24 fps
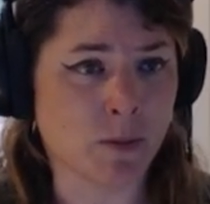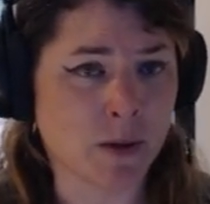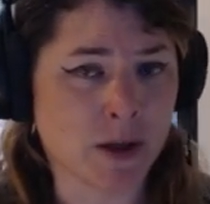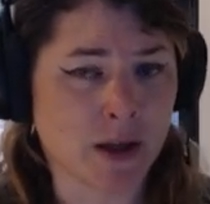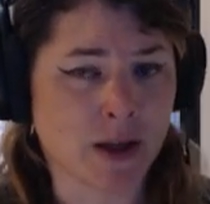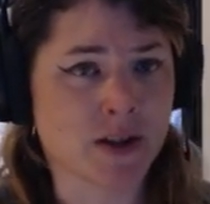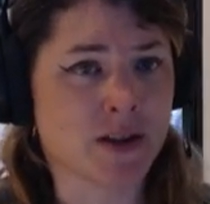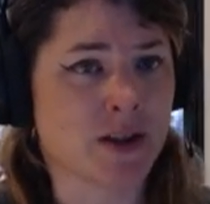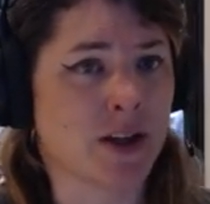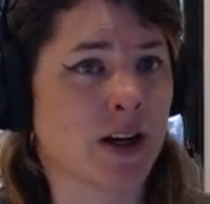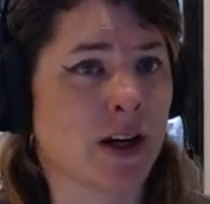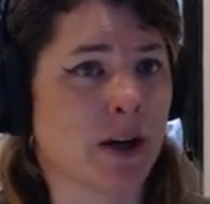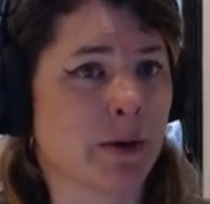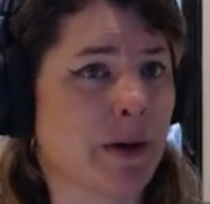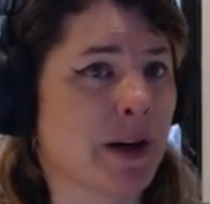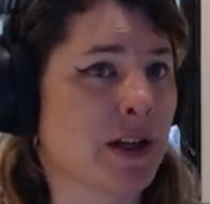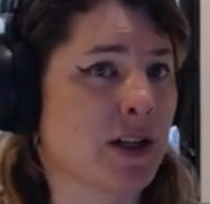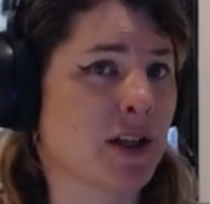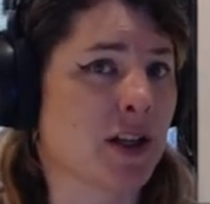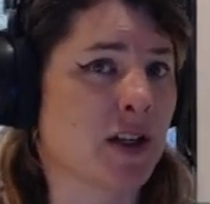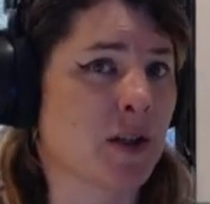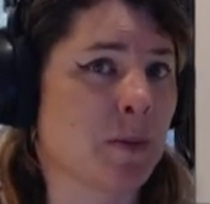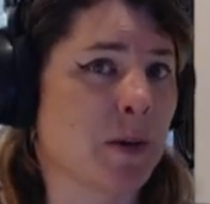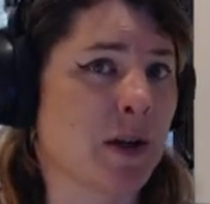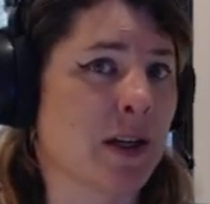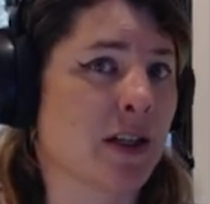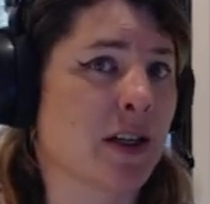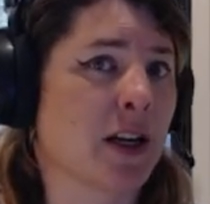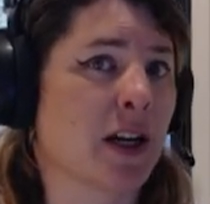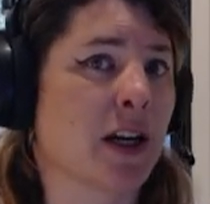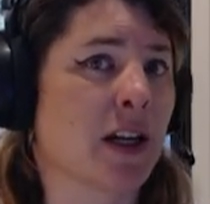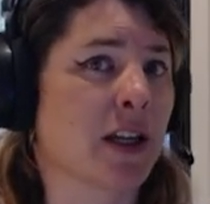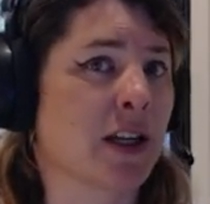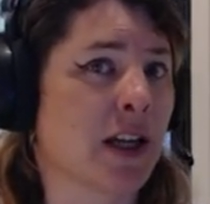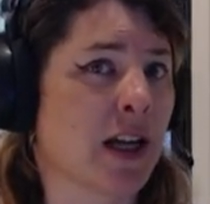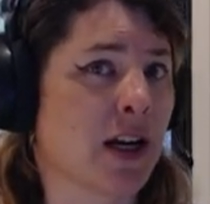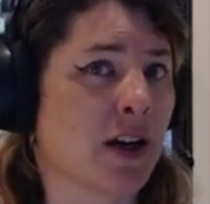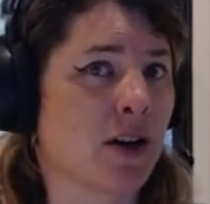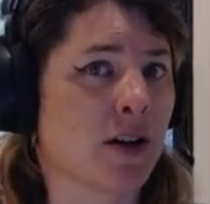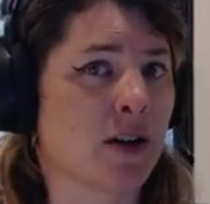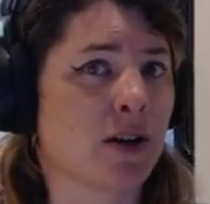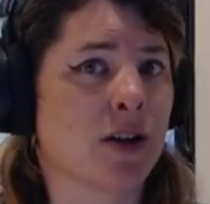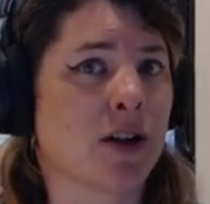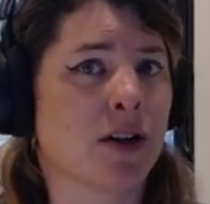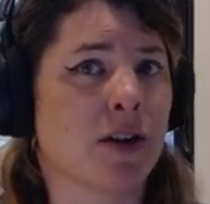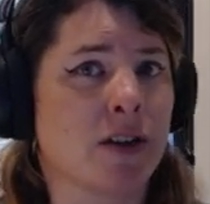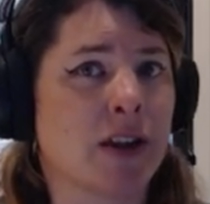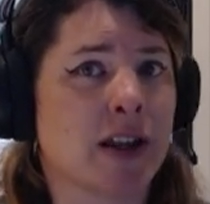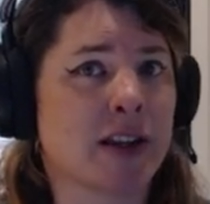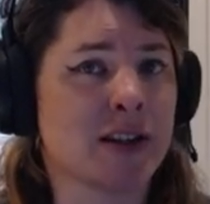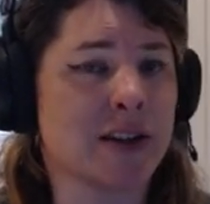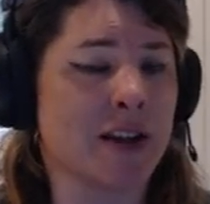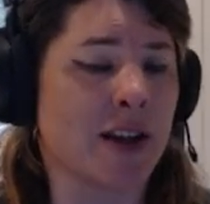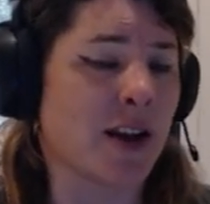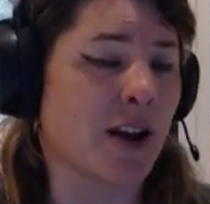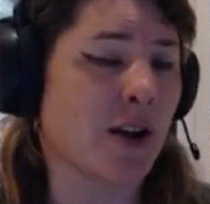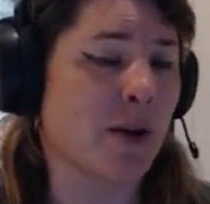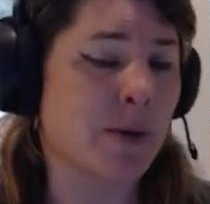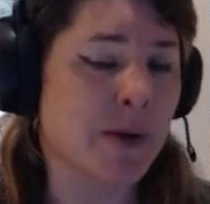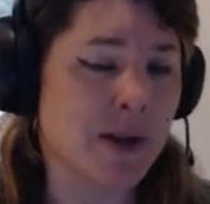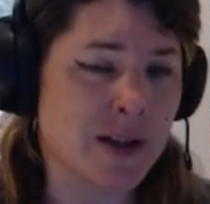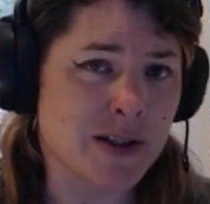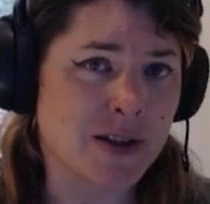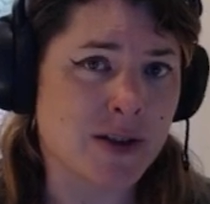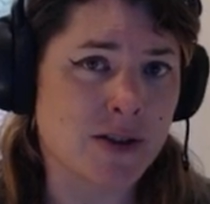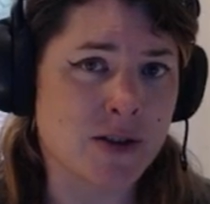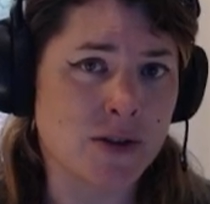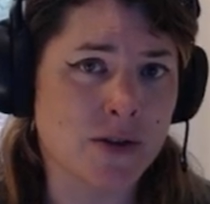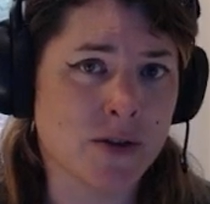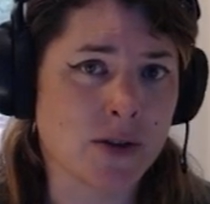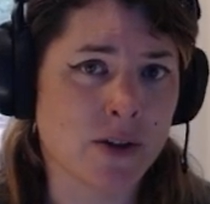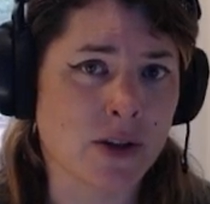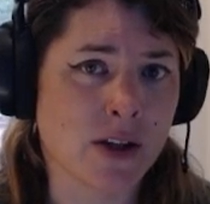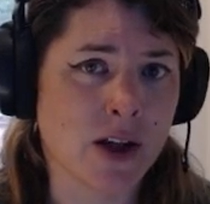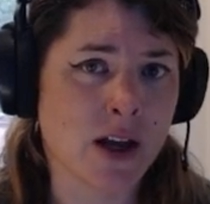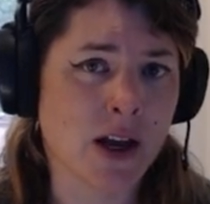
because the narration is being done in character, and that's not always useful.